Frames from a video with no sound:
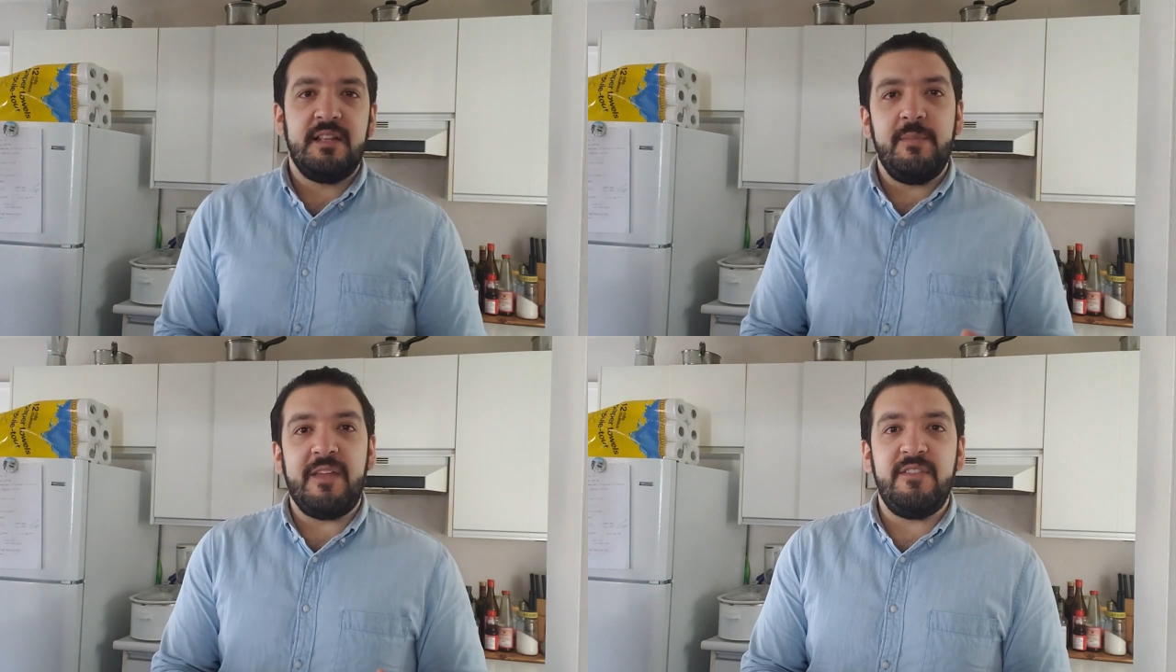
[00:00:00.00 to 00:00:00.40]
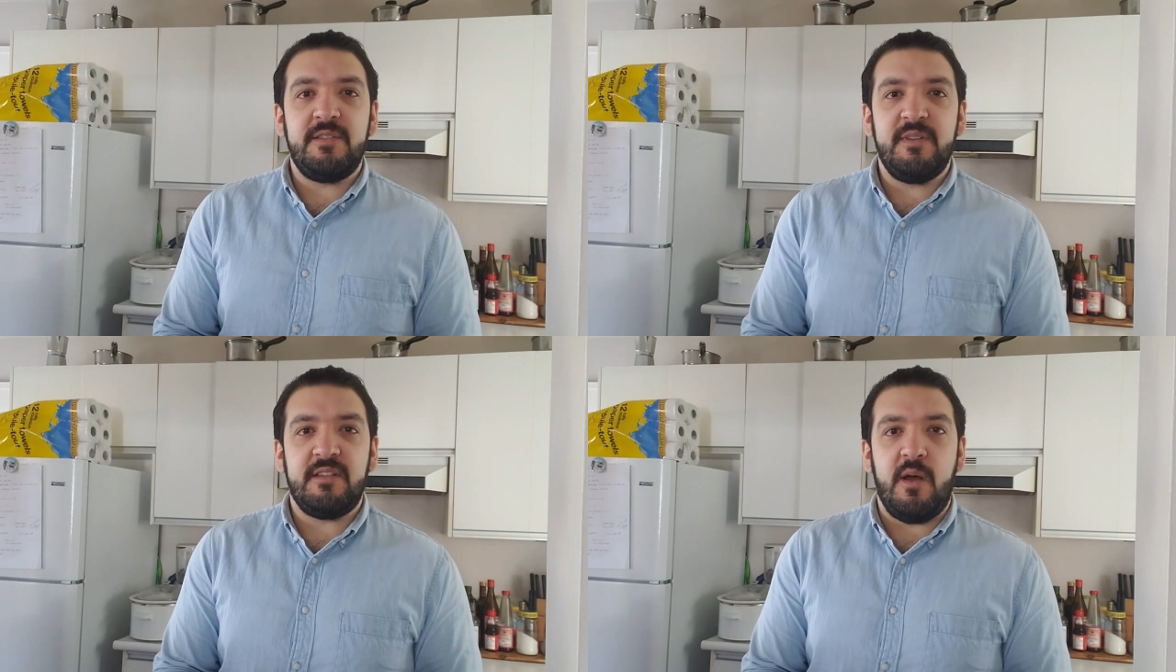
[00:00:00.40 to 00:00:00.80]
So let me give
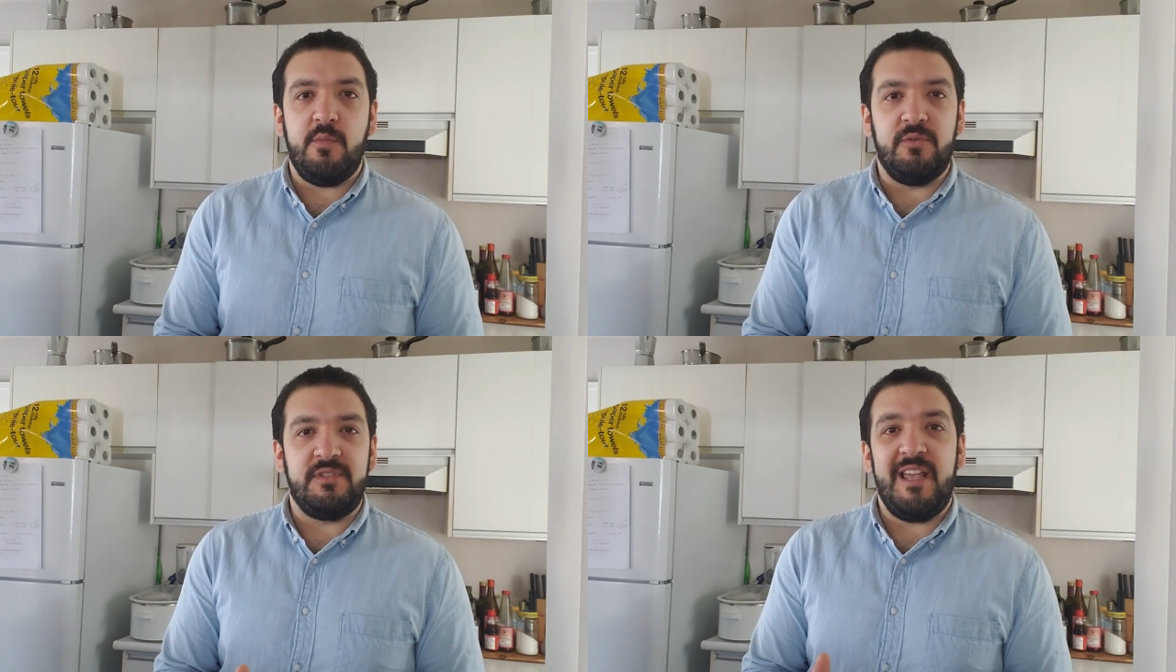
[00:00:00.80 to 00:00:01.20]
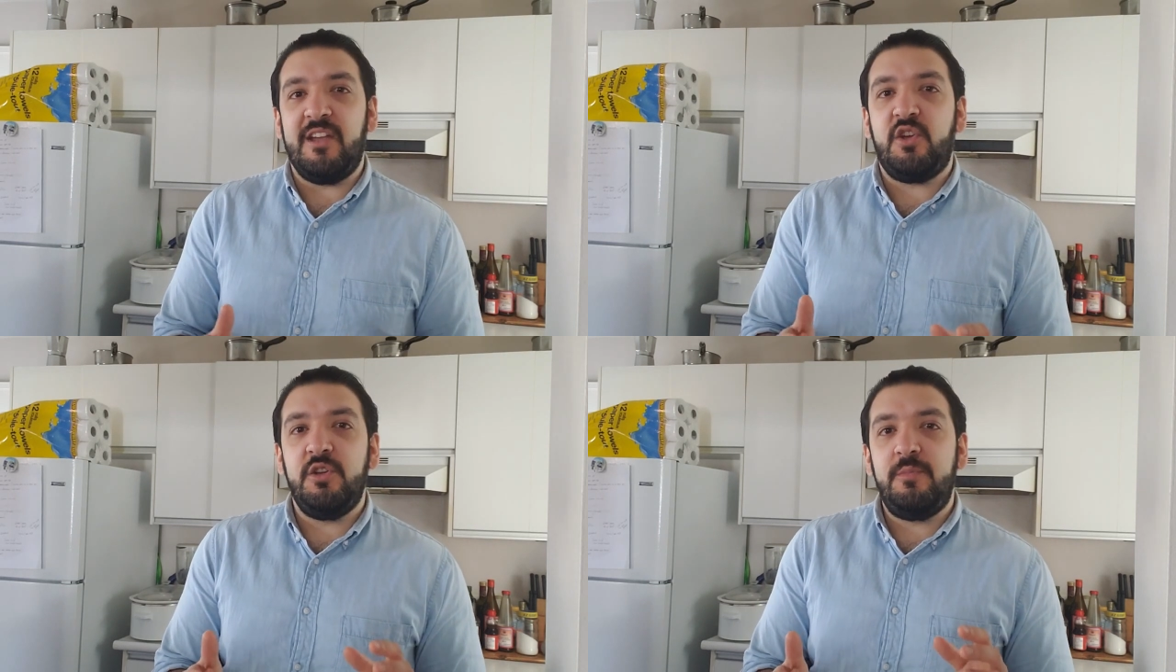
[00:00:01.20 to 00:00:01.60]
you some examples.
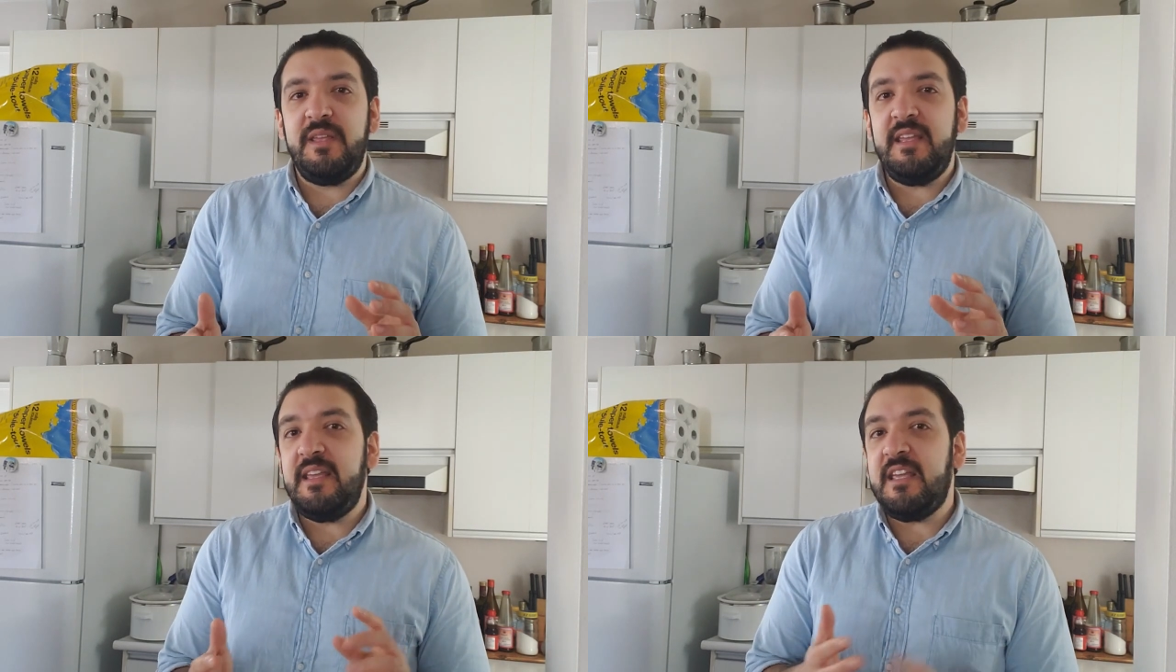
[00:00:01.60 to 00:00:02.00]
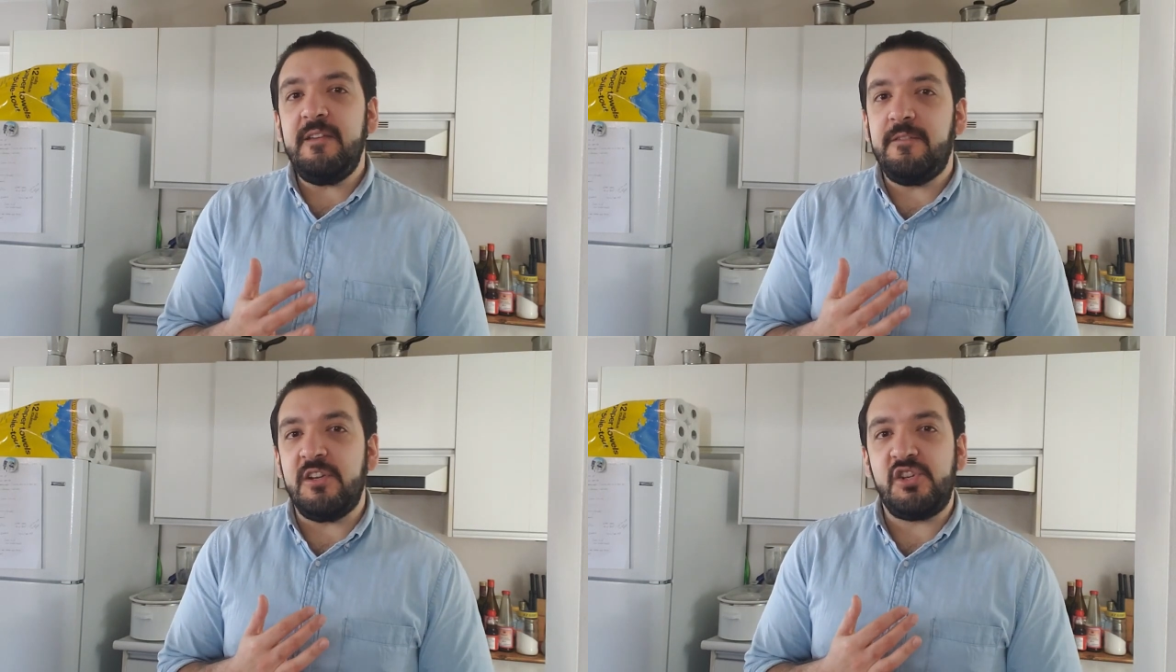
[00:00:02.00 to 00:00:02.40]
It could be
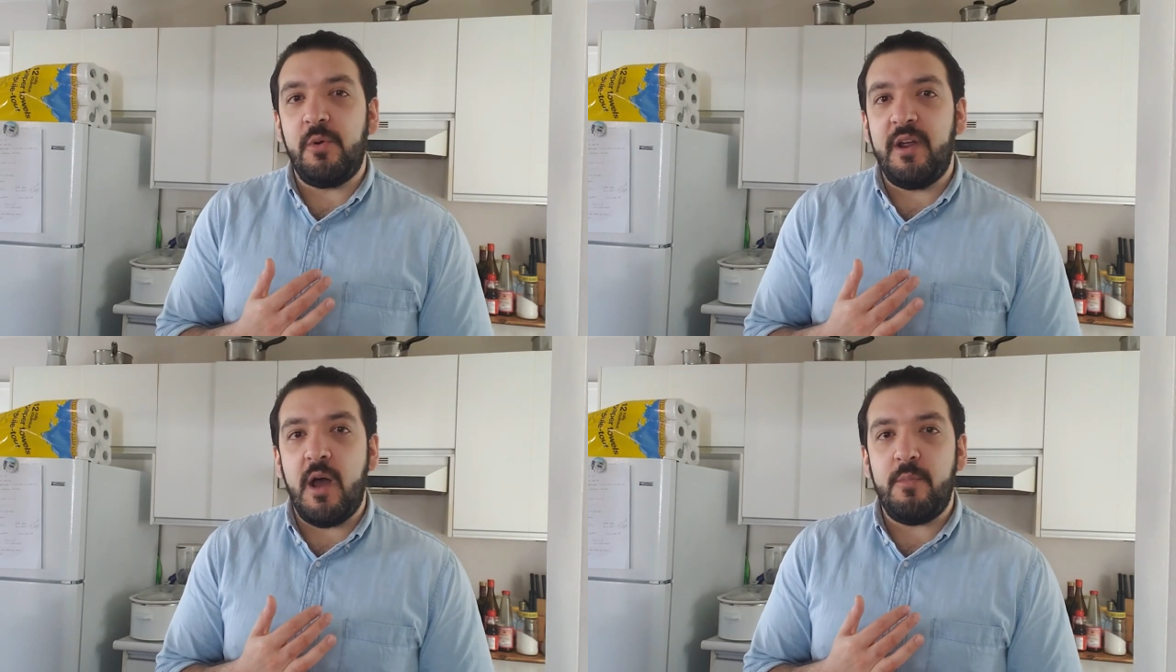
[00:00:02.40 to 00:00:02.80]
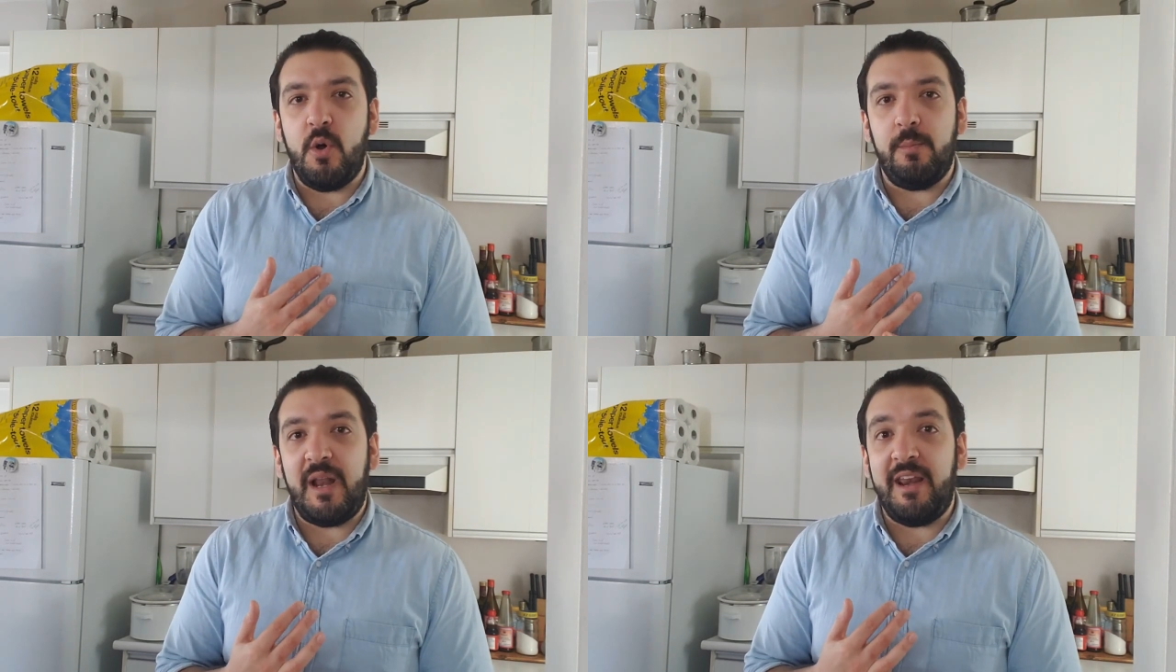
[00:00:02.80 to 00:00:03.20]
Eva showing
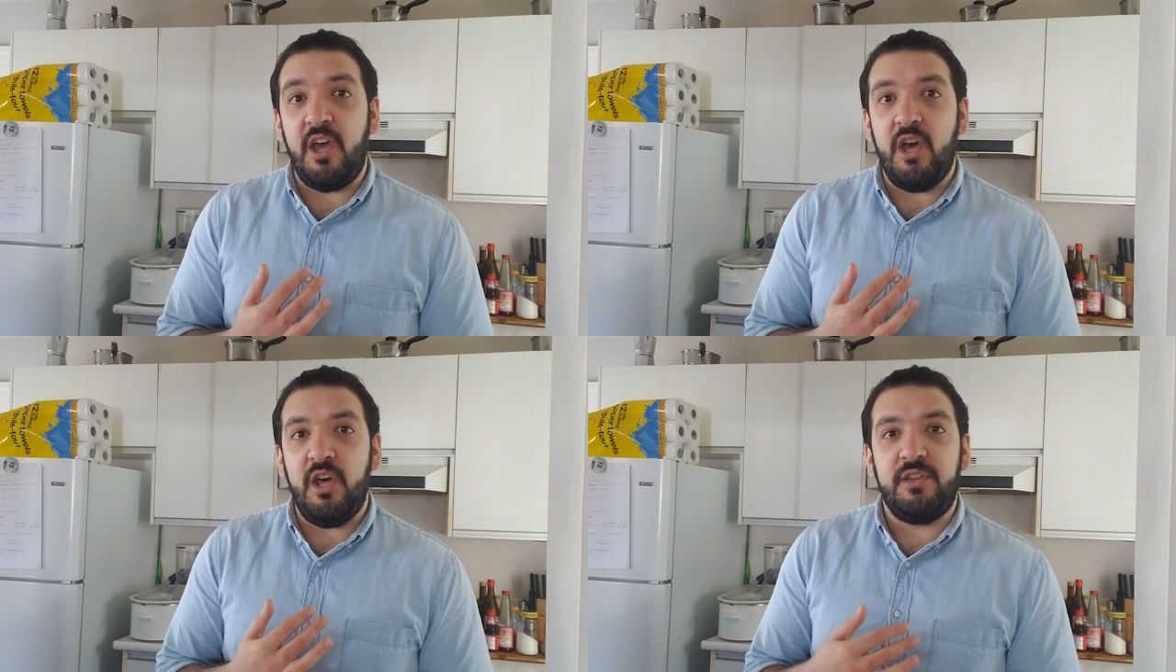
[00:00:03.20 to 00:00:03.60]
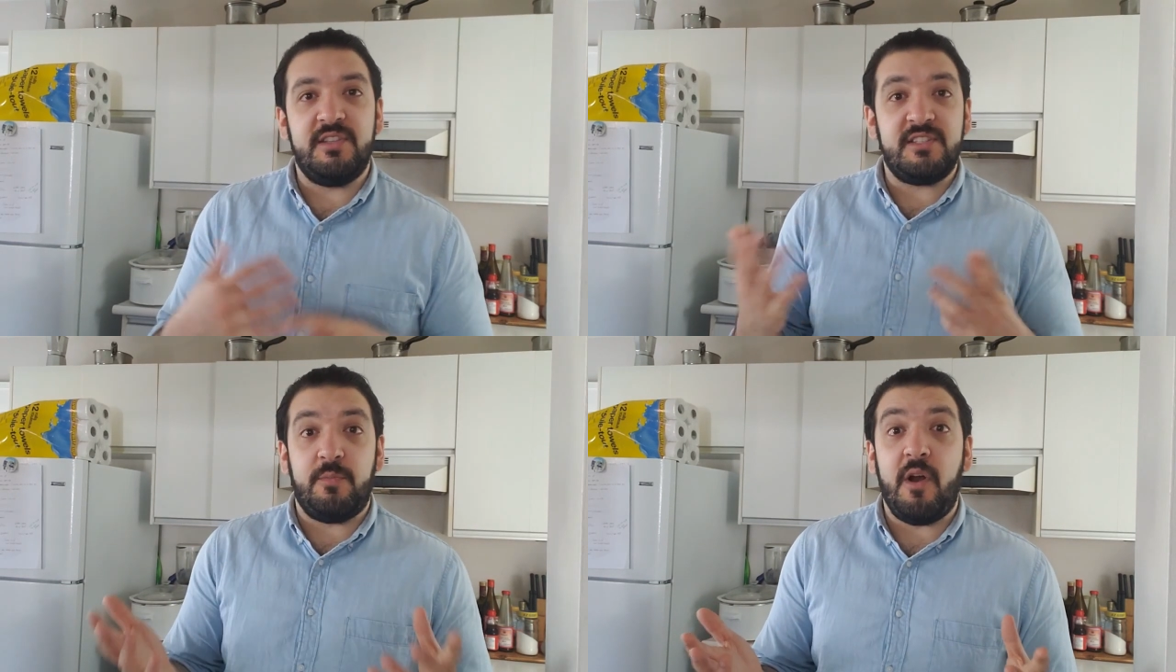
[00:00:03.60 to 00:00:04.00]
up on planet
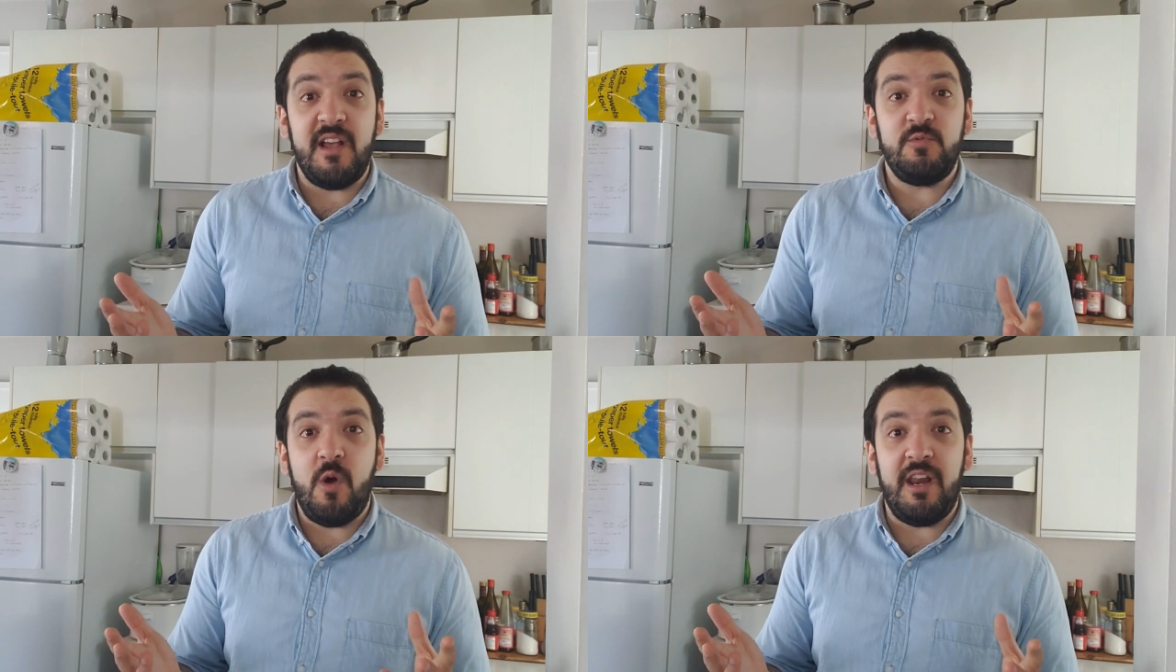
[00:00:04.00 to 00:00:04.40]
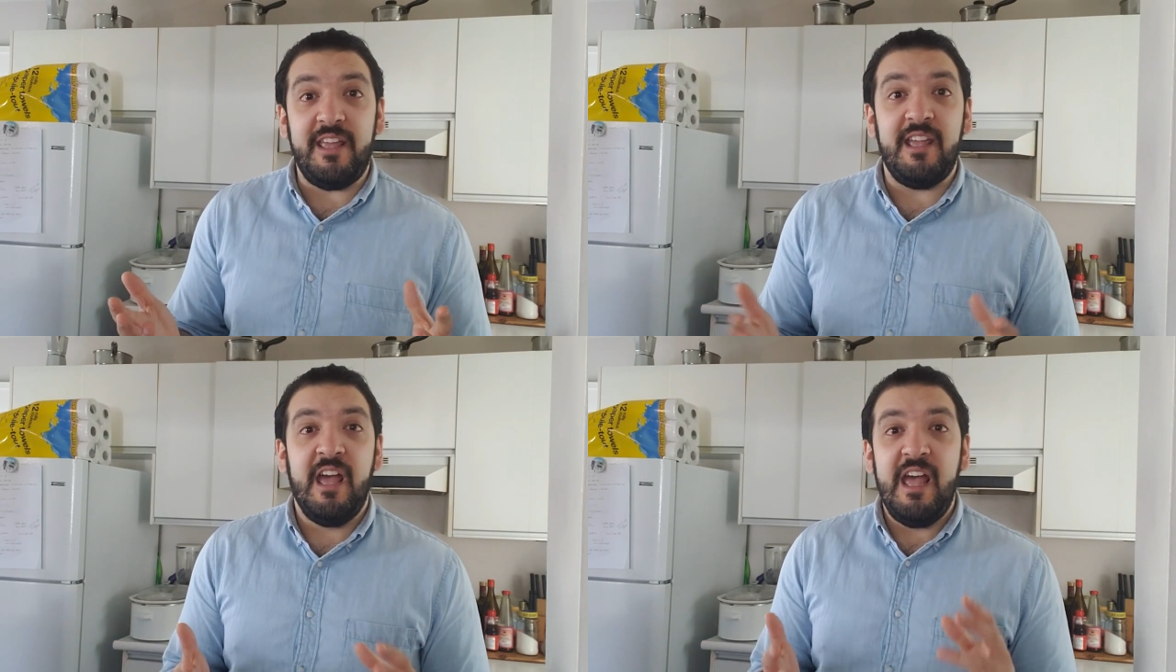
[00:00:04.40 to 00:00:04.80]
Earth to surprise
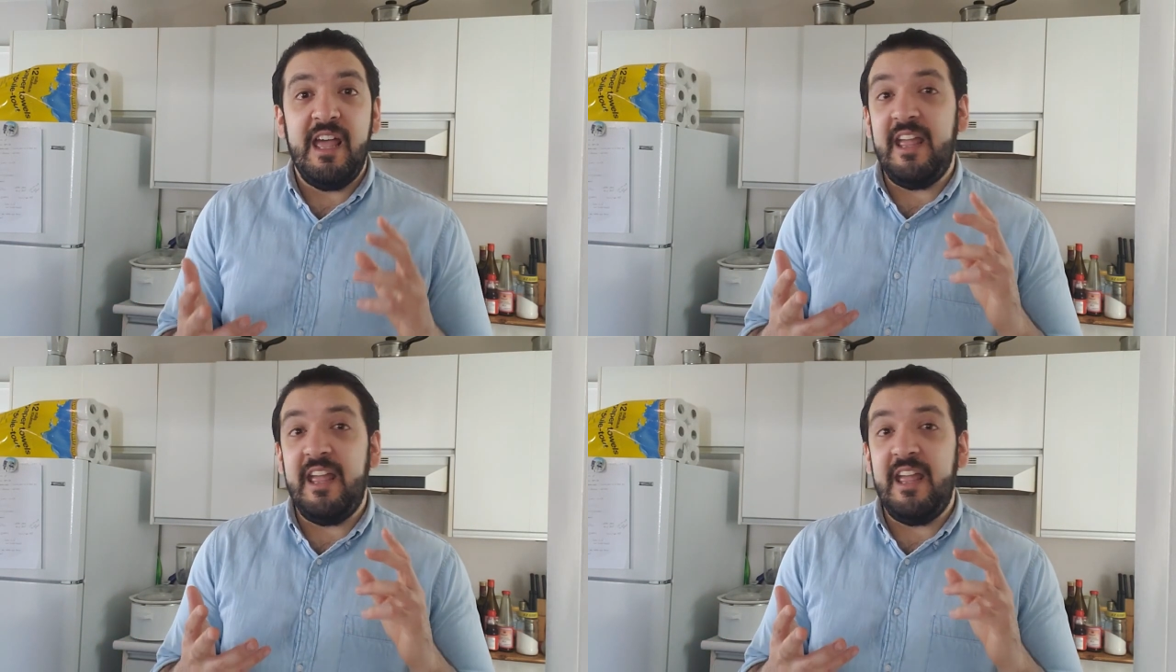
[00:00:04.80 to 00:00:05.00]
Wally.